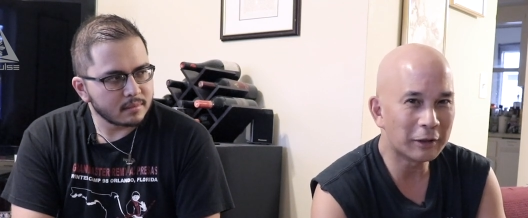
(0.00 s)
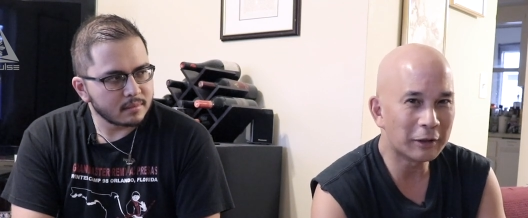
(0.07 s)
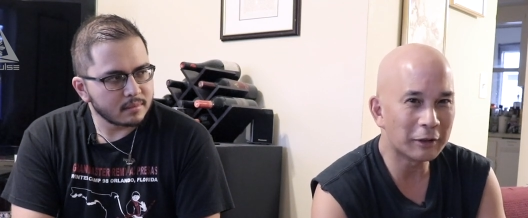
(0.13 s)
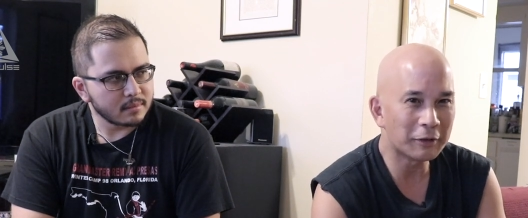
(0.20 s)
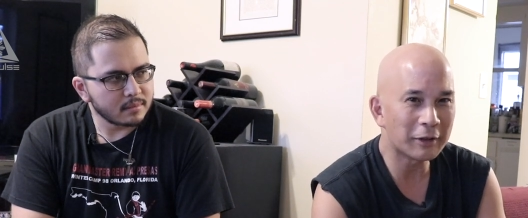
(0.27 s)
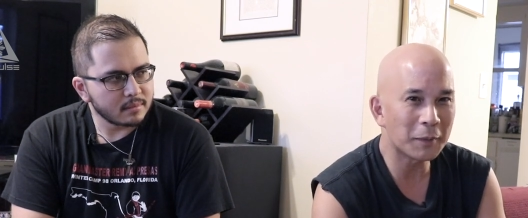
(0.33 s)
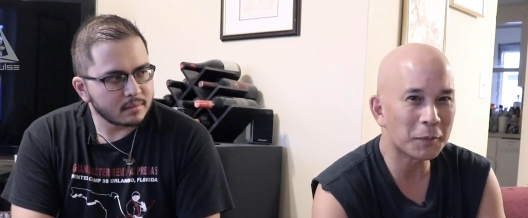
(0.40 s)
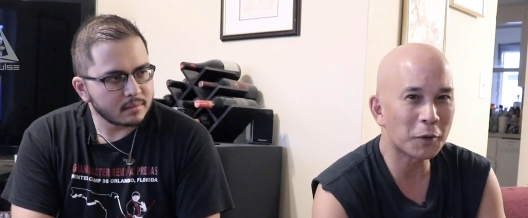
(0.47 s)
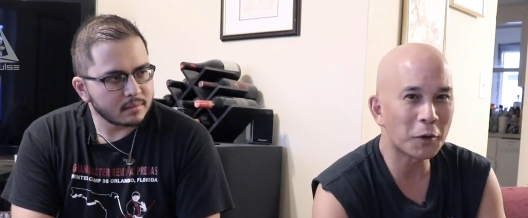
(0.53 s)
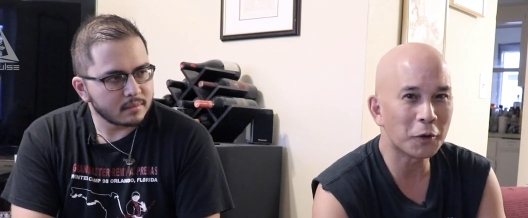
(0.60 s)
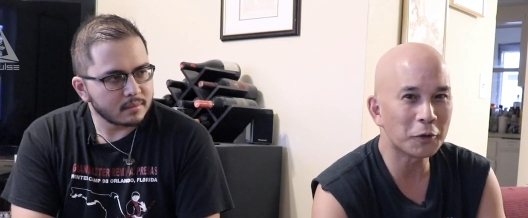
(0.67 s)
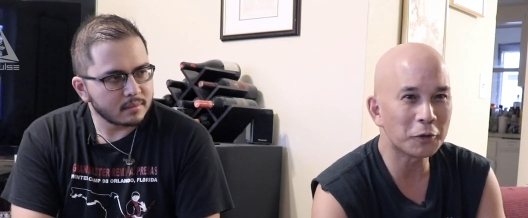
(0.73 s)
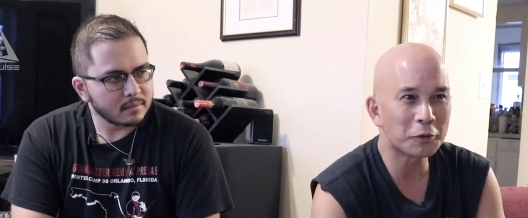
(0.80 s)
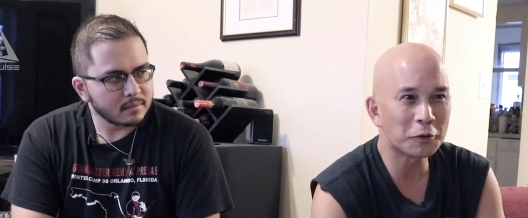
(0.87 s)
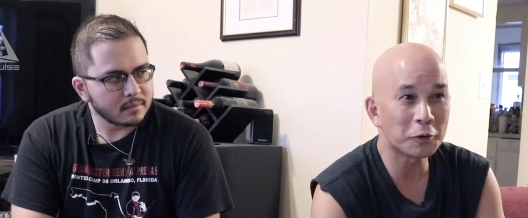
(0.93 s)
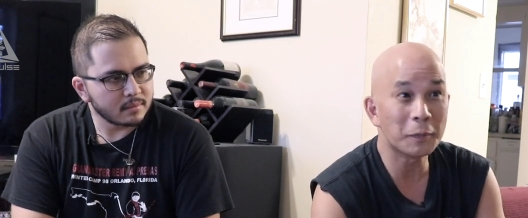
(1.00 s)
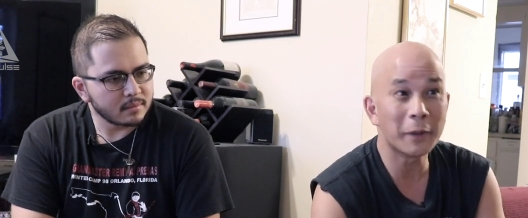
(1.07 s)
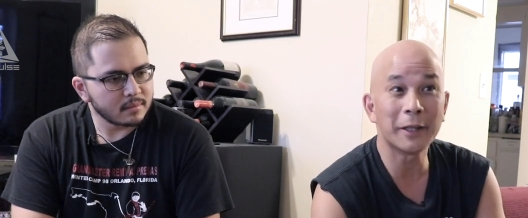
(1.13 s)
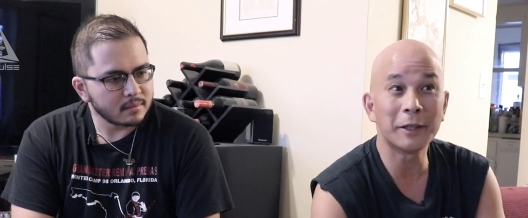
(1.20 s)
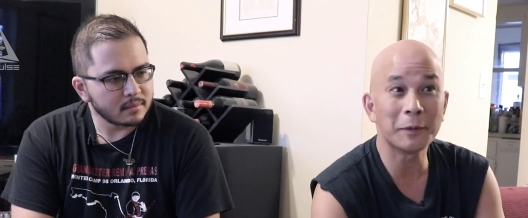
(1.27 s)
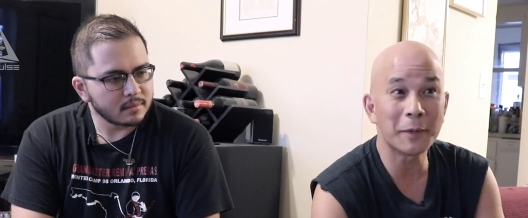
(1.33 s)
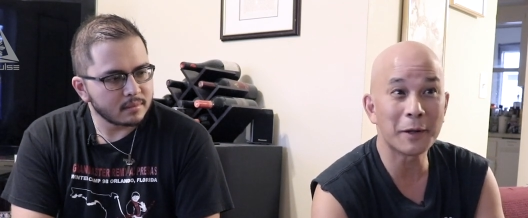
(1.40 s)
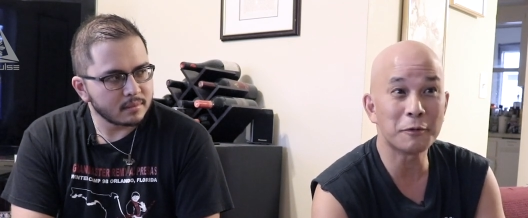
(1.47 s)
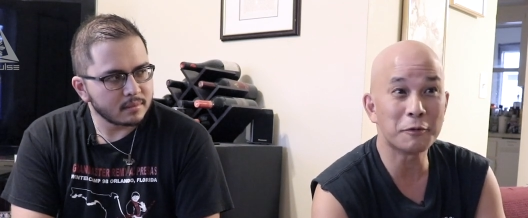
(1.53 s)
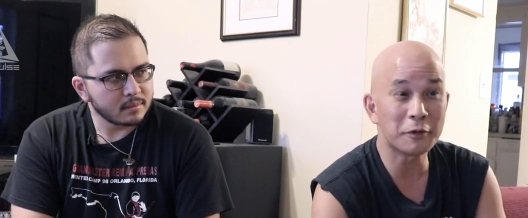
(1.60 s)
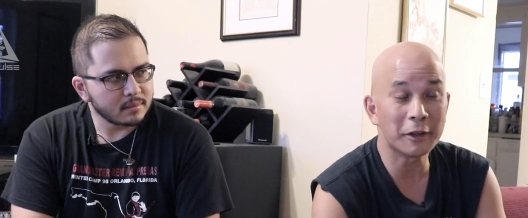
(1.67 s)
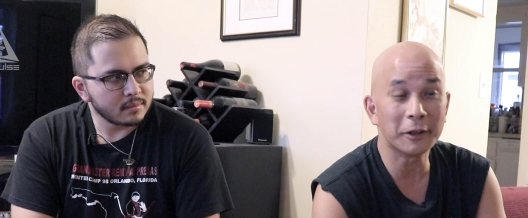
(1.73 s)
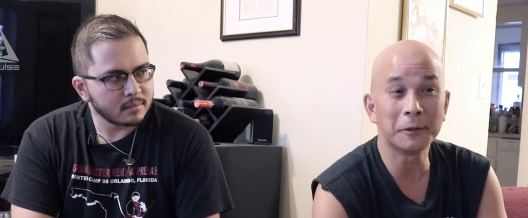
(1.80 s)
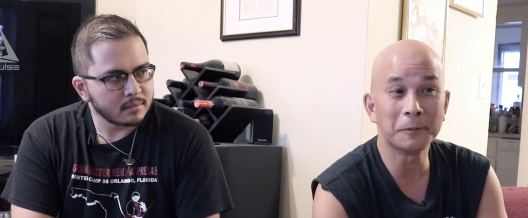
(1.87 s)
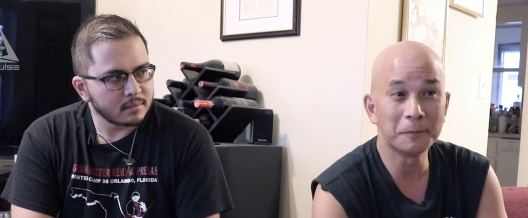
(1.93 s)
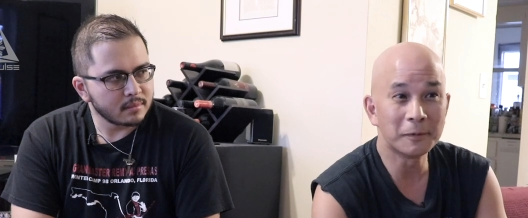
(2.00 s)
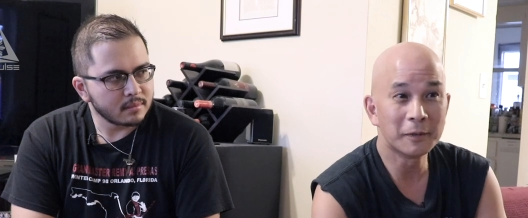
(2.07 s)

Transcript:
Speaker 1: The seminars should make them have fun.